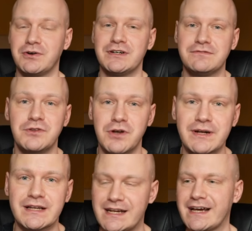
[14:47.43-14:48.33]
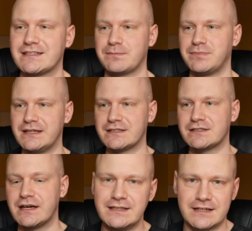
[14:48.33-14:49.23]
or even knowing that XRP
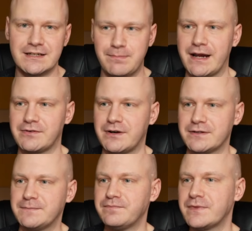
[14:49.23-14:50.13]
is needed in the background.